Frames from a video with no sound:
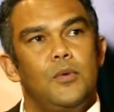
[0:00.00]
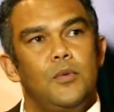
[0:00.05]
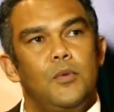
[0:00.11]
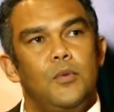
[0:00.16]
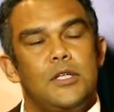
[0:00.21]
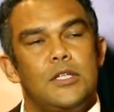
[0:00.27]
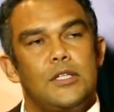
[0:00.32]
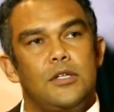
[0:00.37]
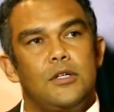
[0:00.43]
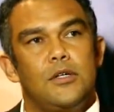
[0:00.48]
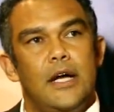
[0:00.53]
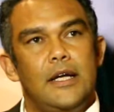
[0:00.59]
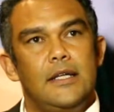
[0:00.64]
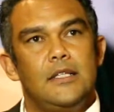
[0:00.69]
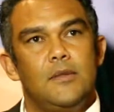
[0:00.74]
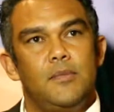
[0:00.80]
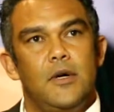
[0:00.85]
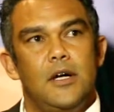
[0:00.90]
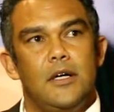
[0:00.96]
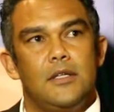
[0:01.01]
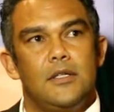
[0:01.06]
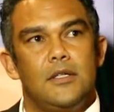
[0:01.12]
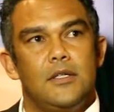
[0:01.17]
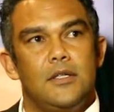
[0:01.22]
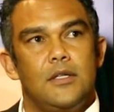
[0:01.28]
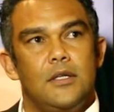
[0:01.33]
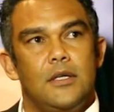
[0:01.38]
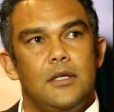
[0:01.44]
what's great
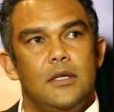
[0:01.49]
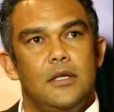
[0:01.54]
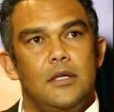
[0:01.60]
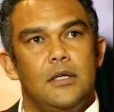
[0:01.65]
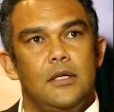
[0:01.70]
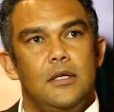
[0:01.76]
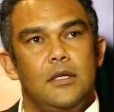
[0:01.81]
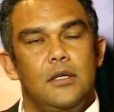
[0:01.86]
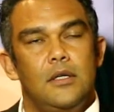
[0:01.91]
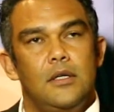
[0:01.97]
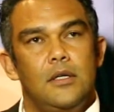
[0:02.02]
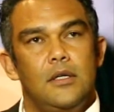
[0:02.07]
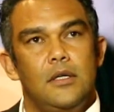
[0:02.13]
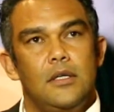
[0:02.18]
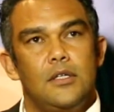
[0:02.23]
about uh,